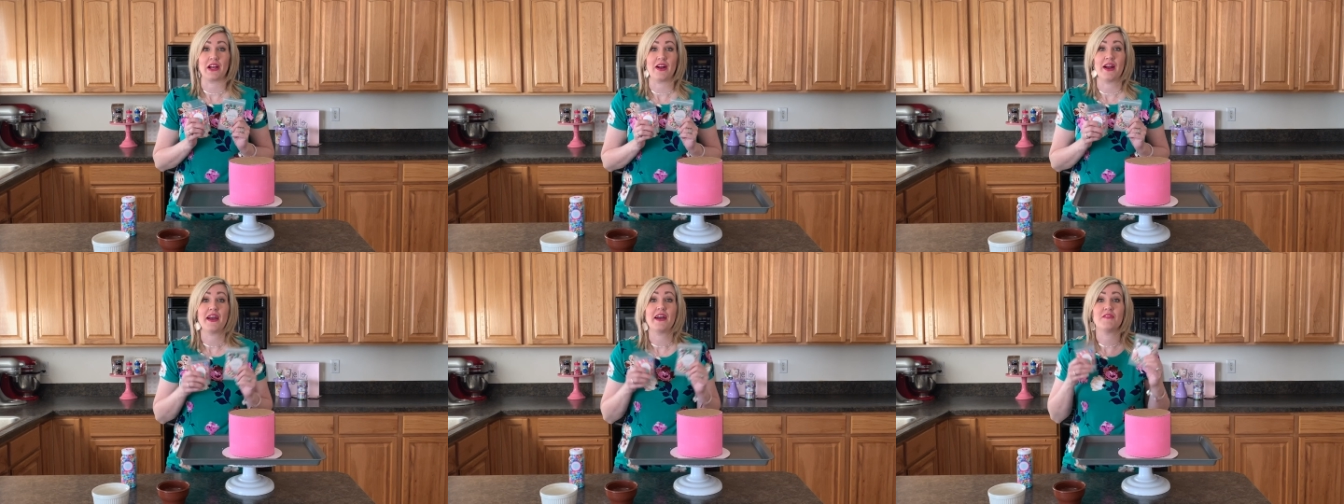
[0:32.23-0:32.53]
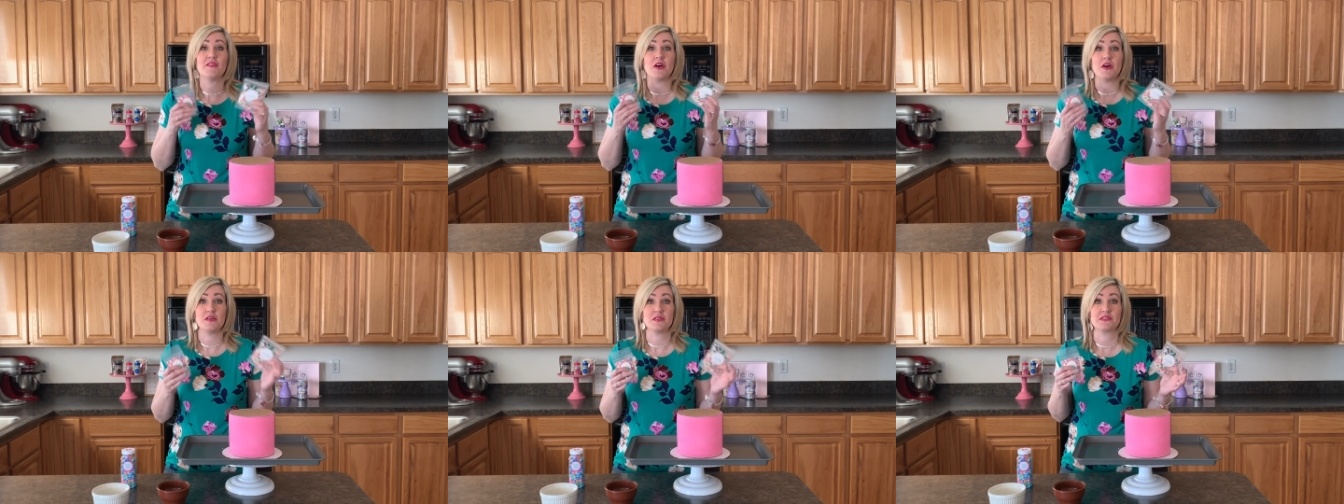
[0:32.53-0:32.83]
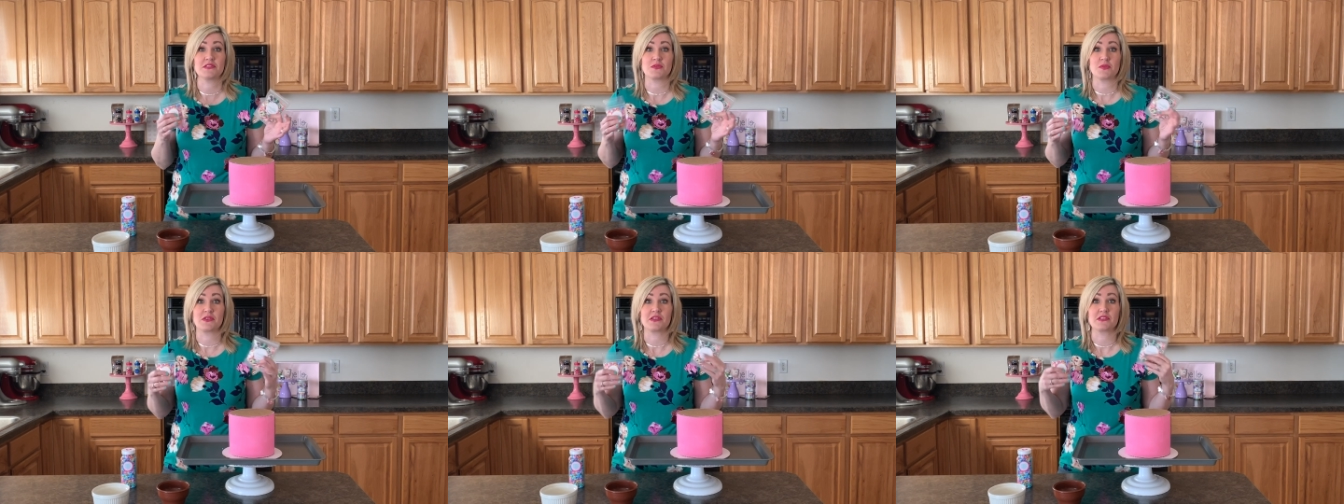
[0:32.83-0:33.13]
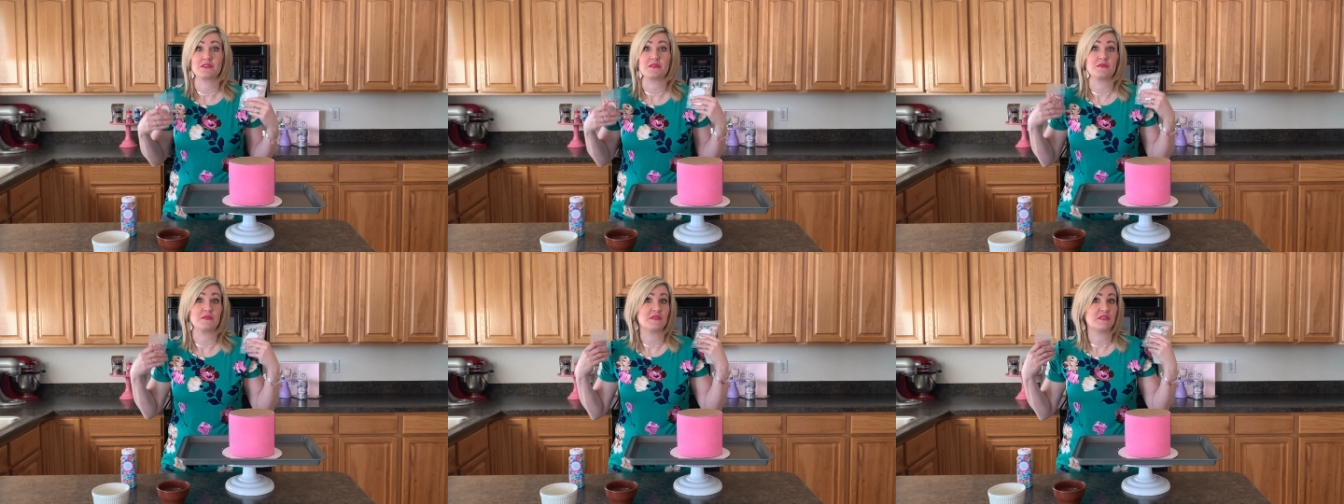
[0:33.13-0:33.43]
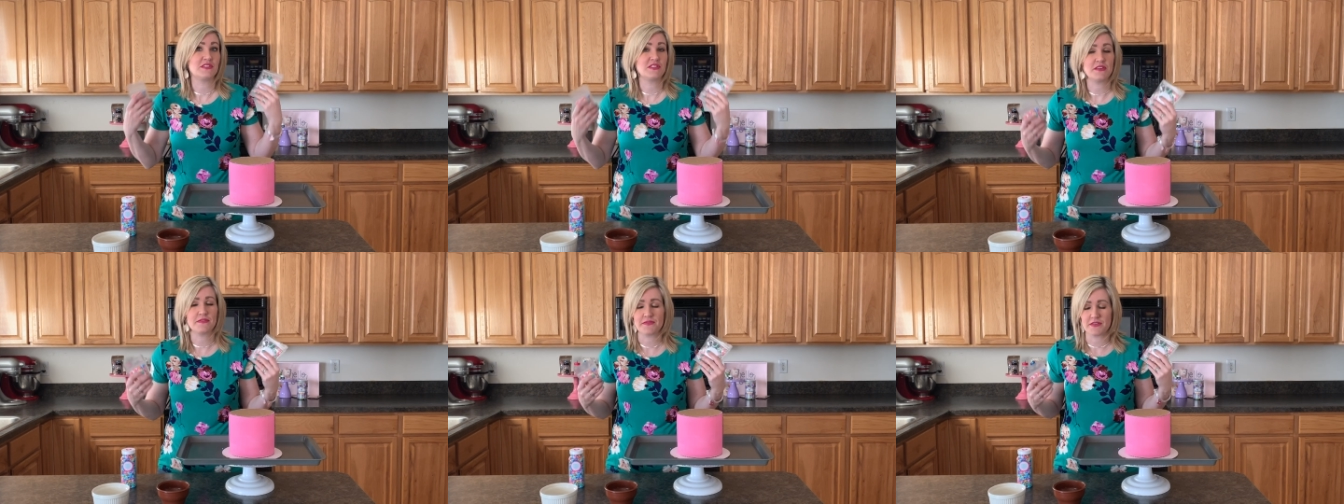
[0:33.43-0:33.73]
I have all sorts of
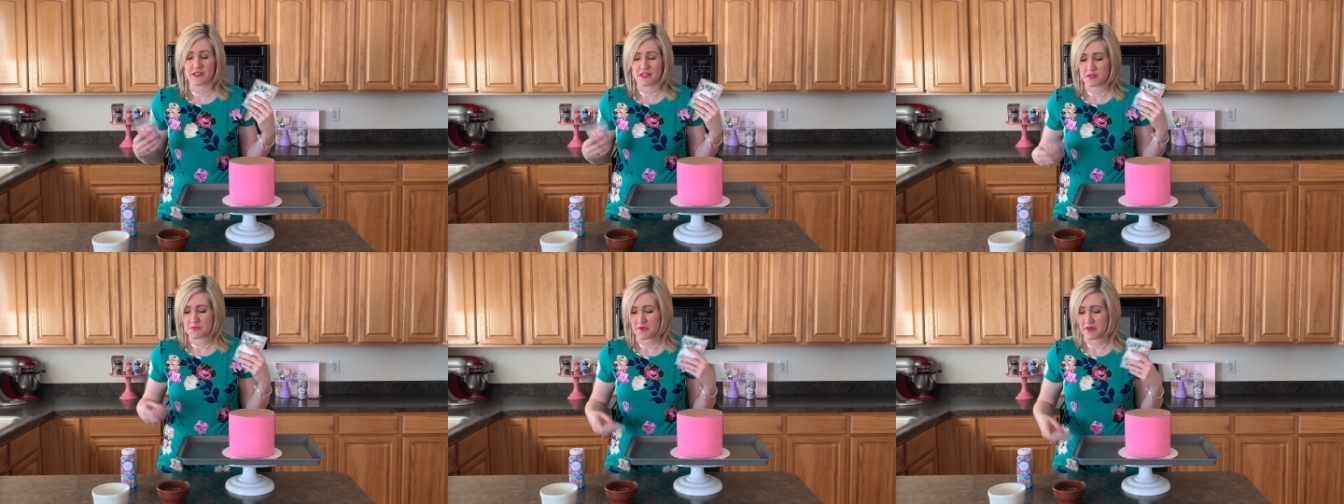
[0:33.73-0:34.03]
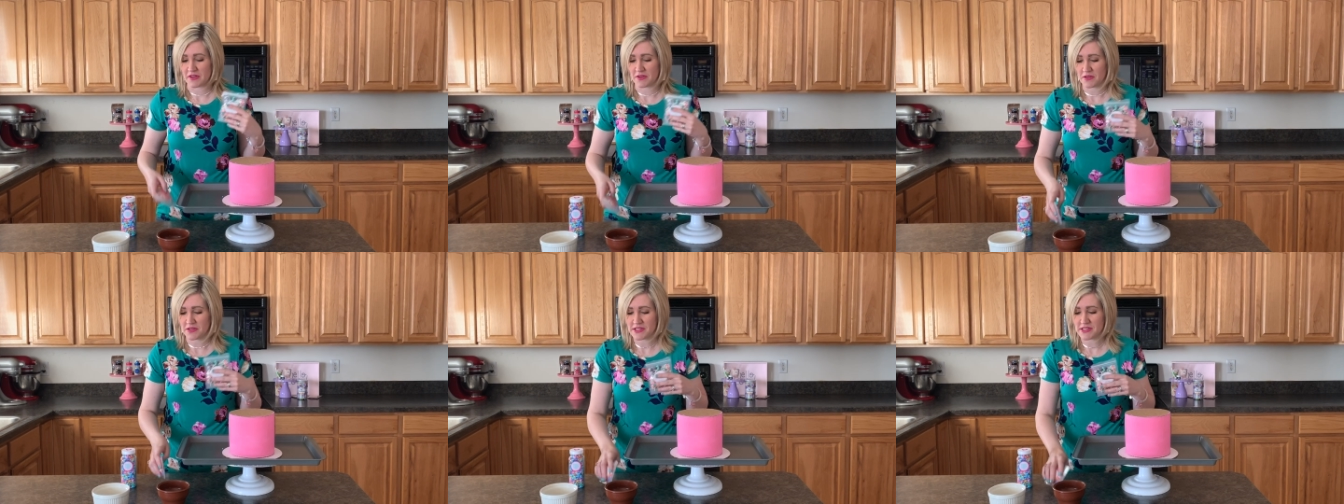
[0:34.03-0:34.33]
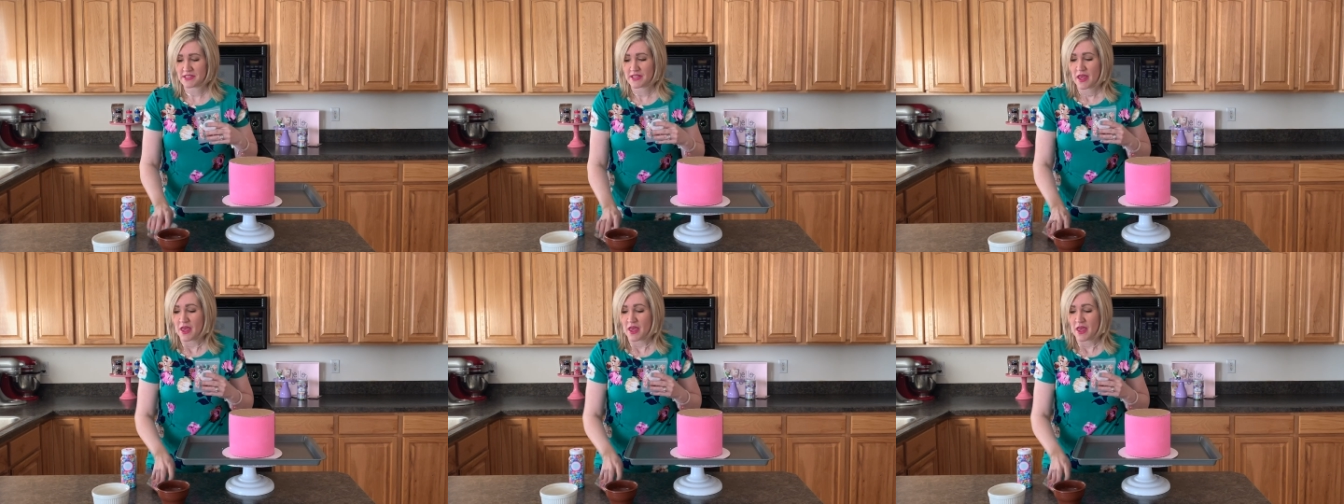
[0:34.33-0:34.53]
different sprinkles.